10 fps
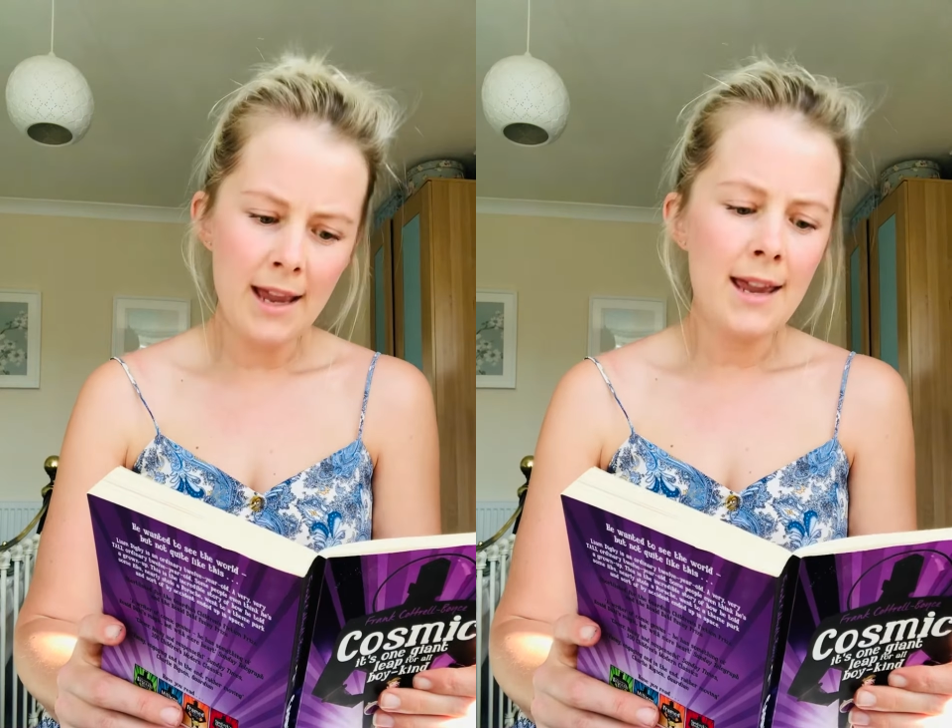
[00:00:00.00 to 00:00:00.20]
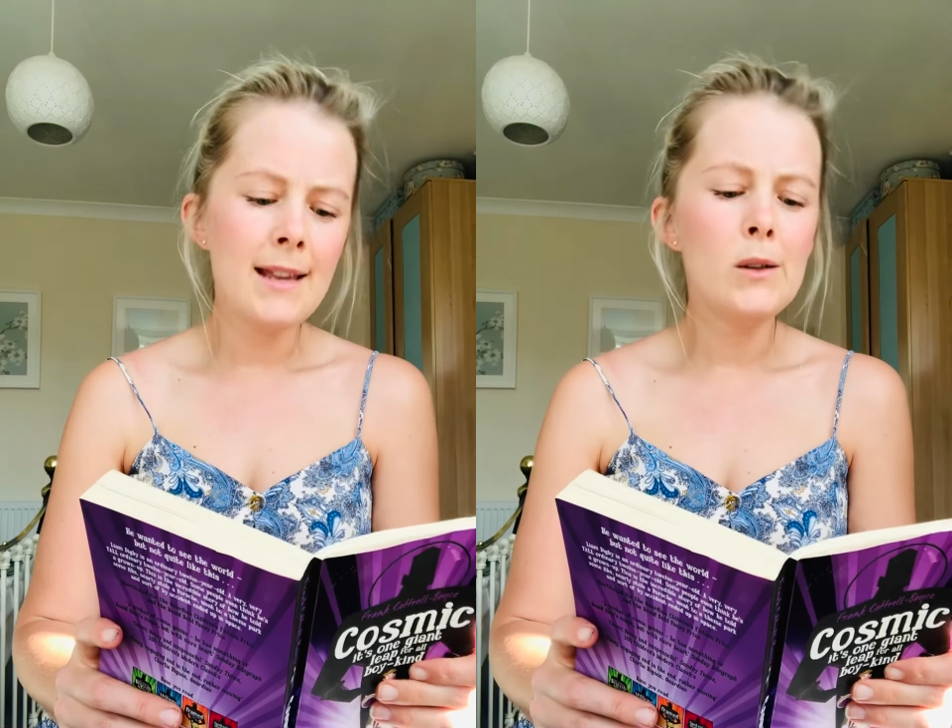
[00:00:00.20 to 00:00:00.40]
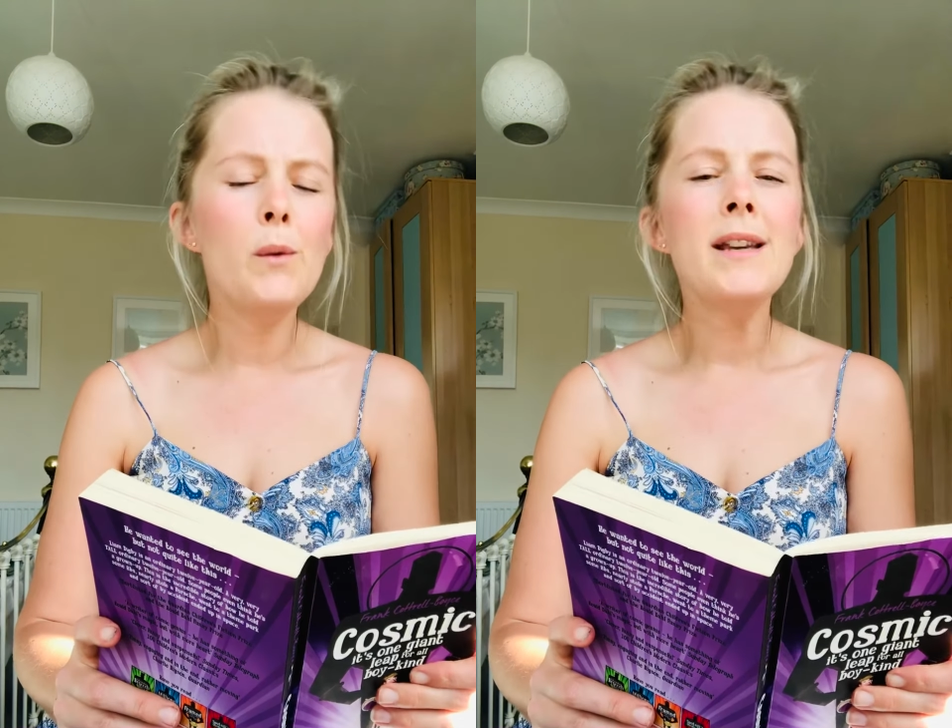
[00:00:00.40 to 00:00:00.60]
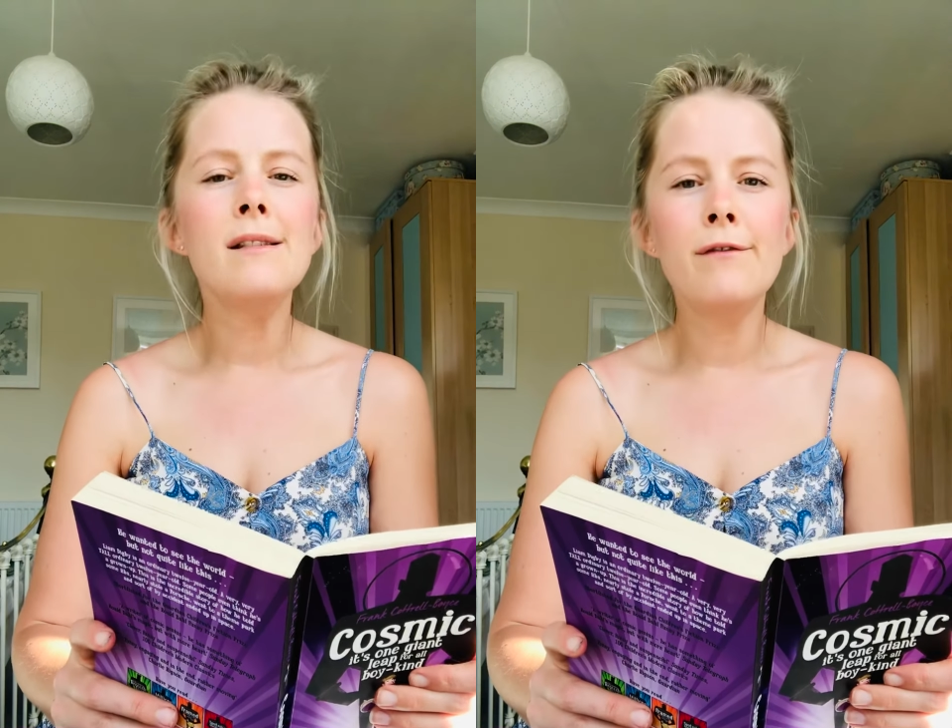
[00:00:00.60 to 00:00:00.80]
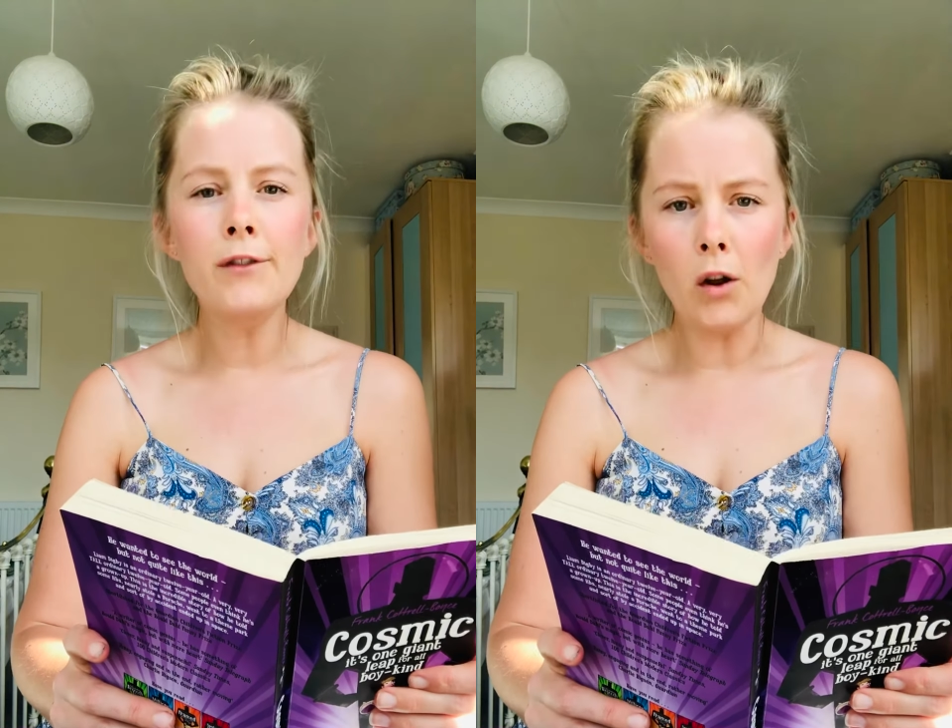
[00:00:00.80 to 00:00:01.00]
is always
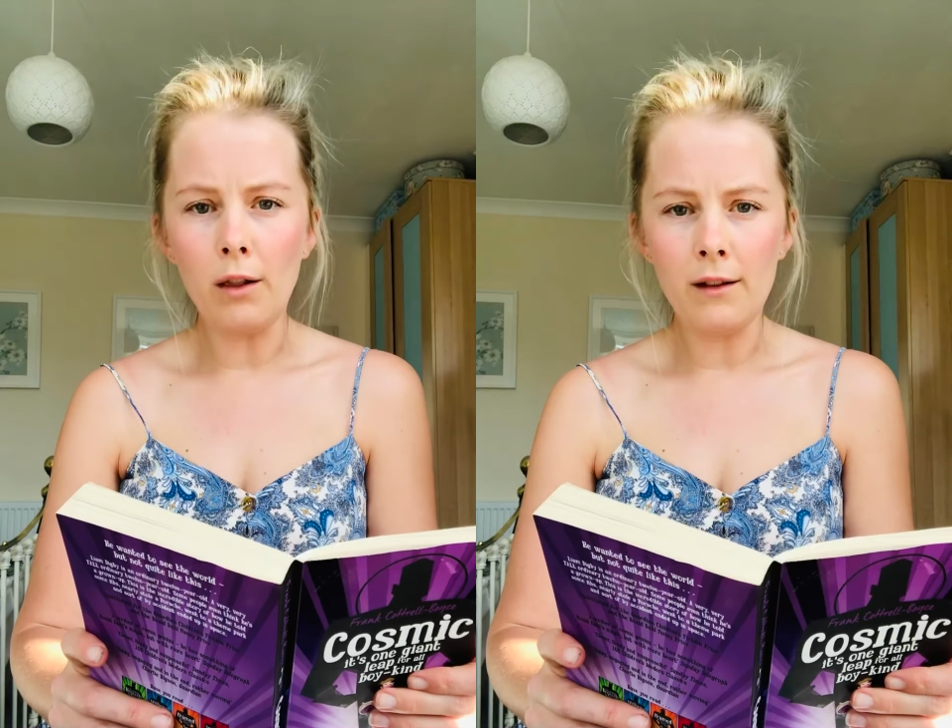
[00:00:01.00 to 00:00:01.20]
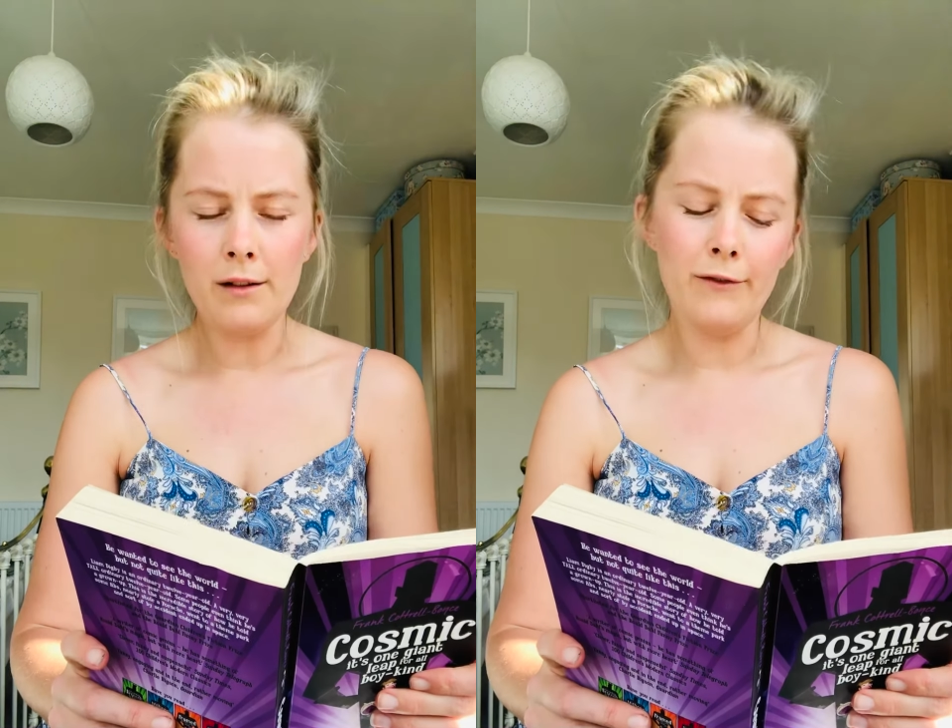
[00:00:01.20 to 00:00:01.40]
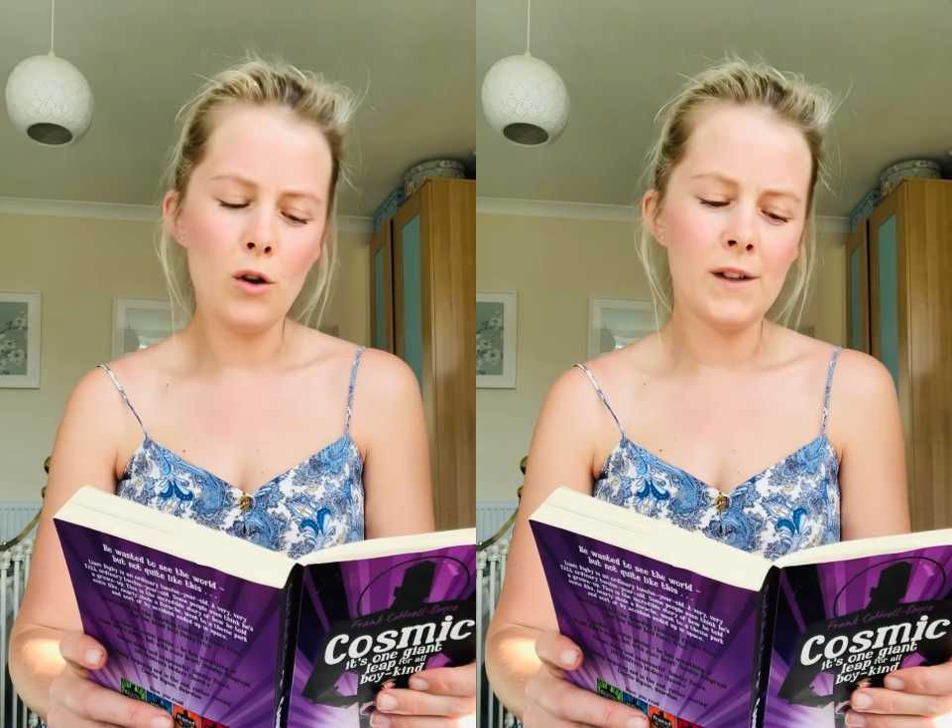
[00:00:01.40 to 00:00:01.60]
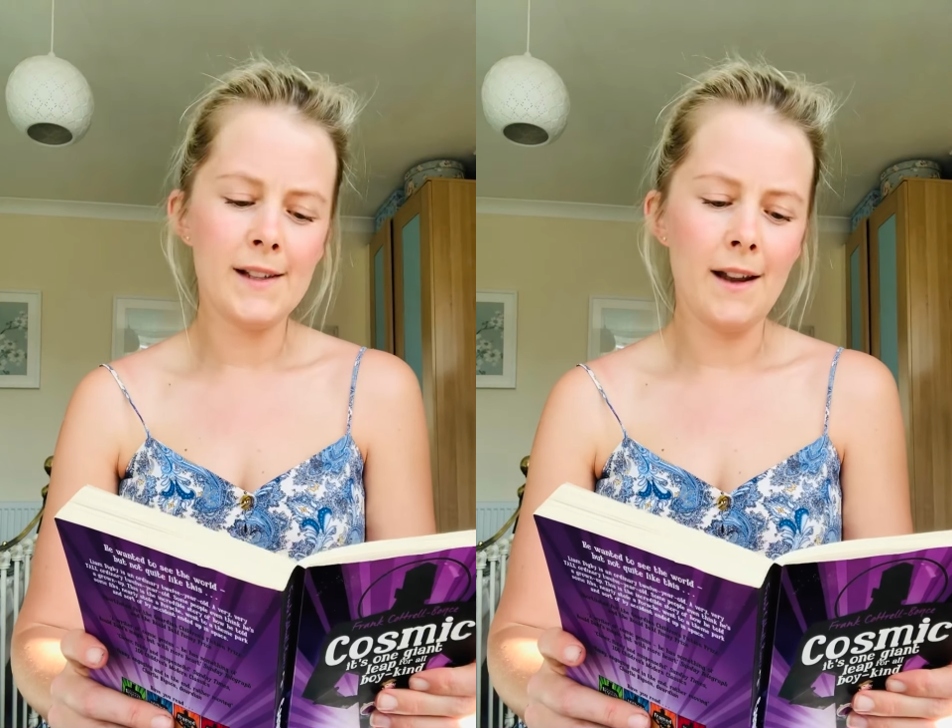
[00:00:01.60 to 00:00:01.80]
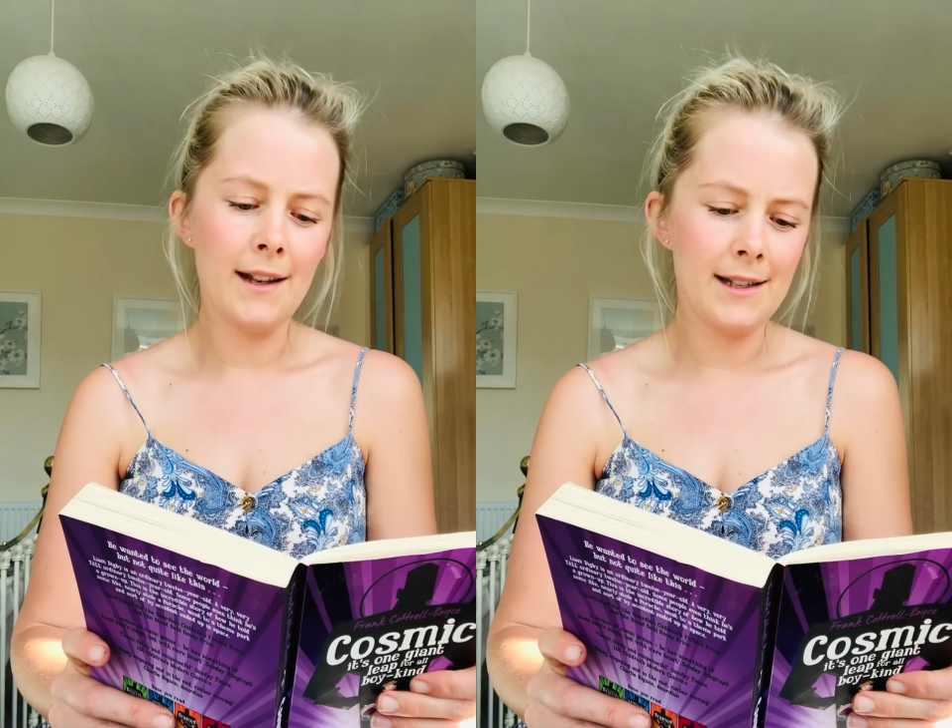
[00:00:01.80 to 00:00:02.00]
full of long
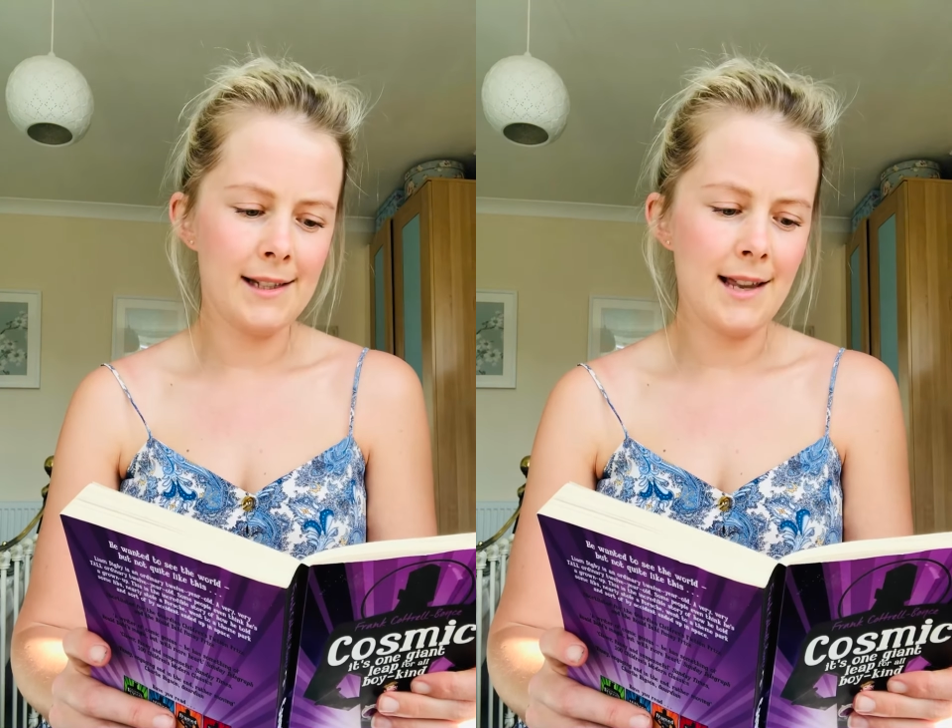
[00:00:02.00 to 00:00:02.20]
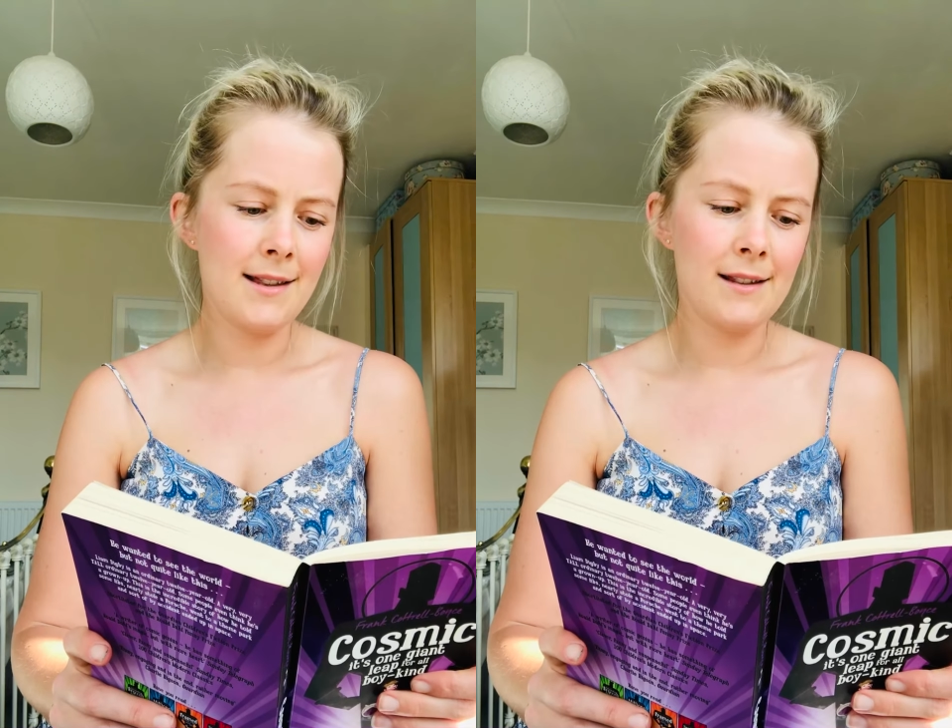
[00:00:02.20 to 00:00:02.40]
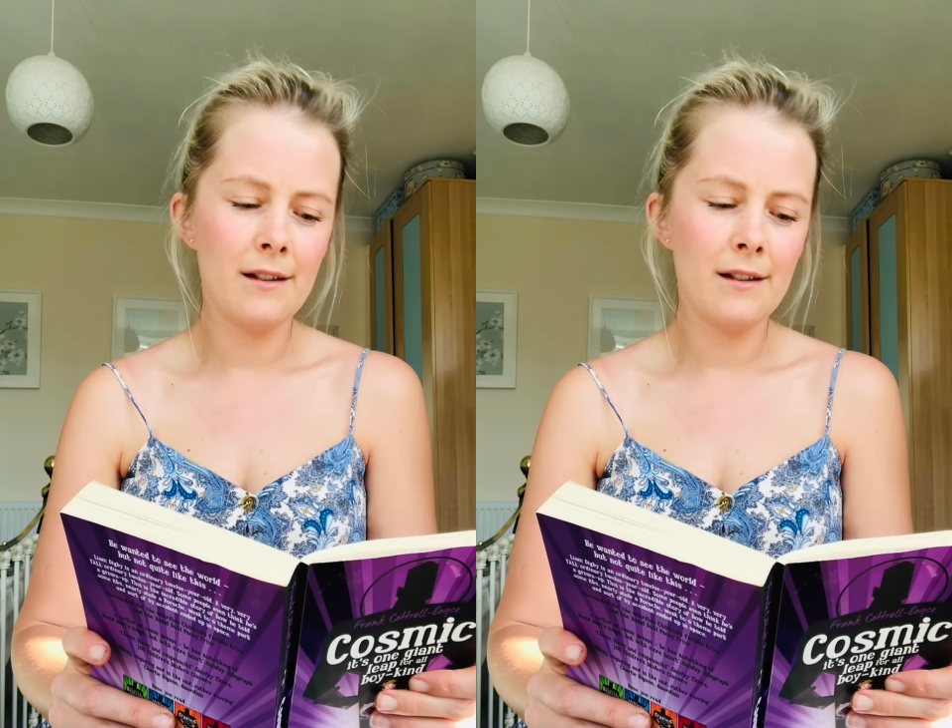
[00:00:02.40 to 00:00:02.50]
silences.